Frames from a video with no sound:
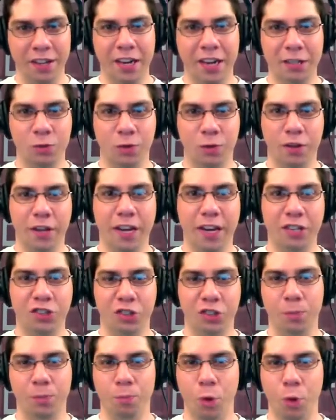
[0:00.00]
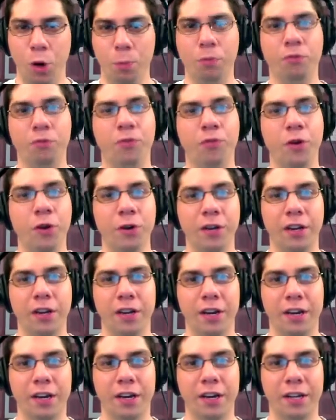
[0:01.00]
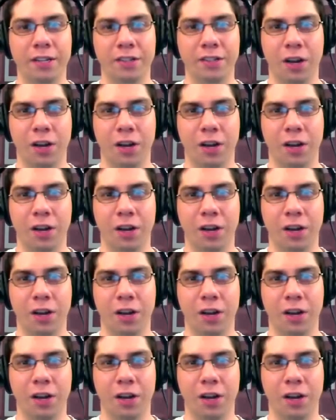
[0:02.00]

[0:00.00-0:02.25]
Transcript: It's one of the actually more preferred uh,